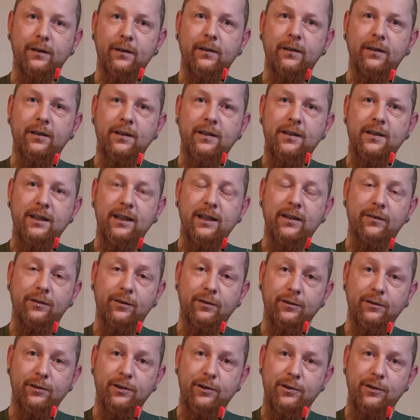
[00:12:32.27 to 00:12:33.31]
it's safe
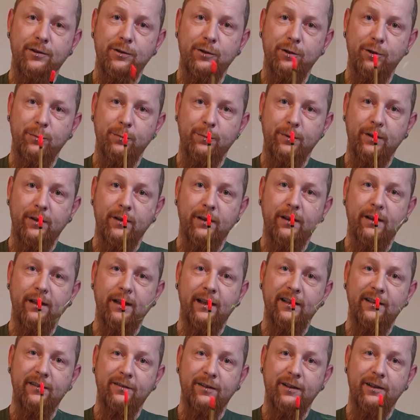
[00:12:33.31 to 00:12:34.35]
to assume that
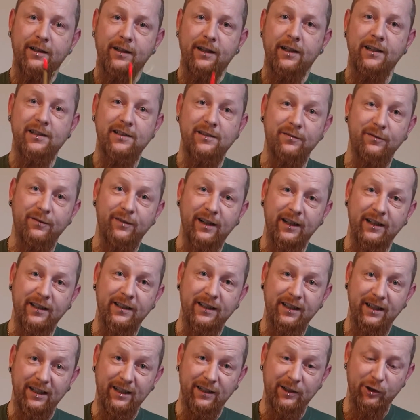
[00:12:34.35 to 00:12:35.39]
the fish has in fact
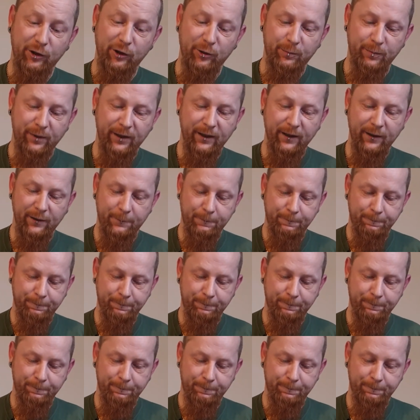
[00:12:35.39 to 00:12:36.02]
taken your bait.